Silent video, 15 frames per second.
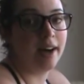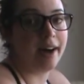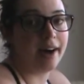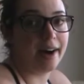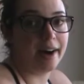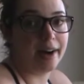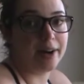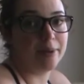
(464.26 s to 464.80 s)

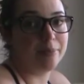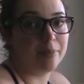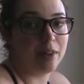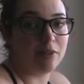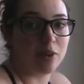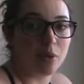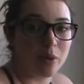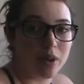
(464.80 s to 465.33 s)

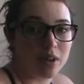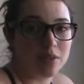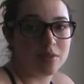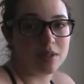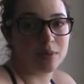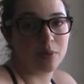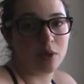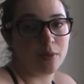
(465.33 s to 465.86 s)
If you weren't
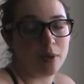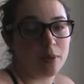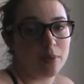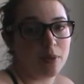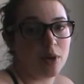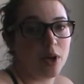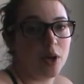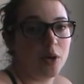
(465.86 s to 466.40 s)
using Premiere
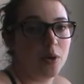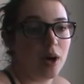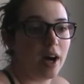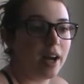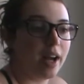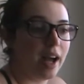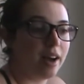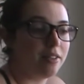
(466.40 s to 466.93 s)
Pro,
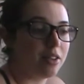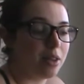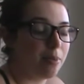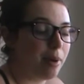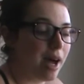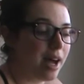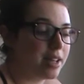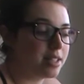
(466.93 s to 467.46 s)
I have in the
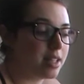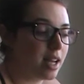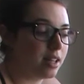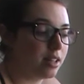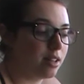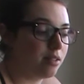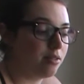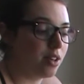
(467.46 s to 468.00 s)
past
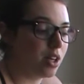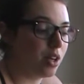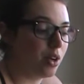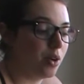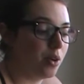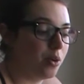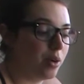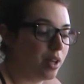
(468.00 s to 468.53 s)
edited
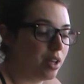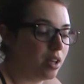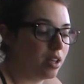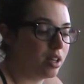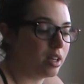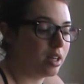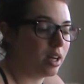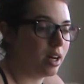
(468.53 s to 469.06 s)
video
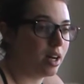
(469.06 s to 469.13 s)
in,